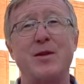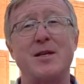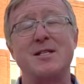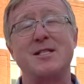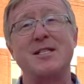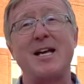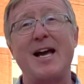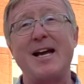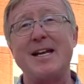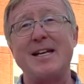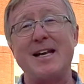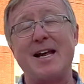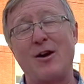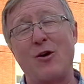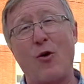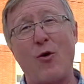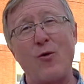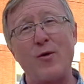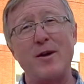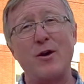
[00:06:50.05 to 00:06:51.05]
The site, at
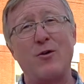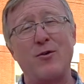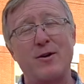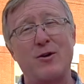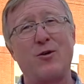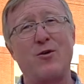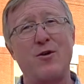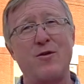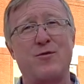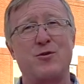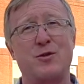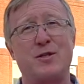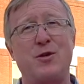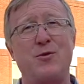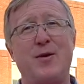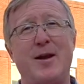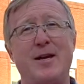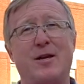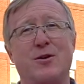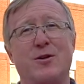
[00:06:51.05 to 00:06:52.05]
only a little over
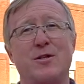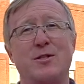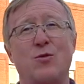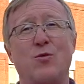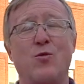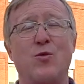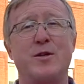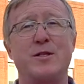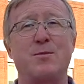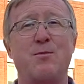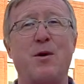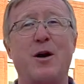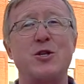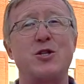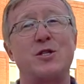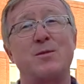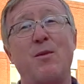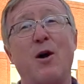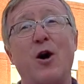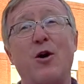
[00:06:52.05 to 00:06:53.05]
two acres, was
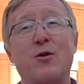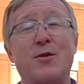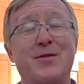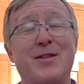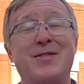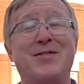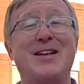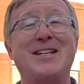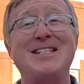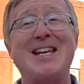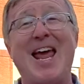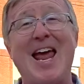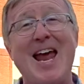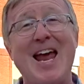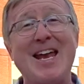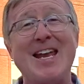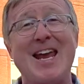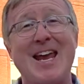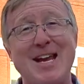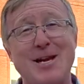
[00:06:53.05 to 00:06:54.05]
much smaller than the
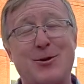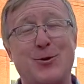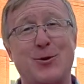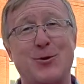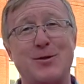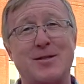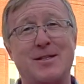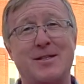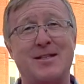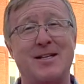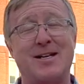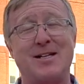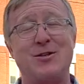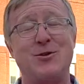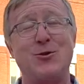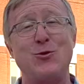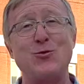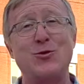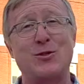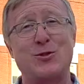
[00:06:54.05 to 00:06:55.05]
10 acres that
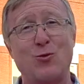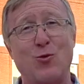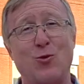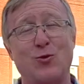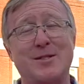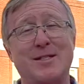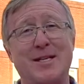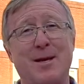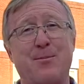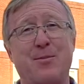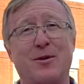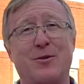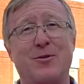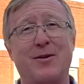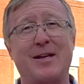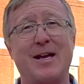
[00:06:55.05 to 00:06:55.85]
new schools typically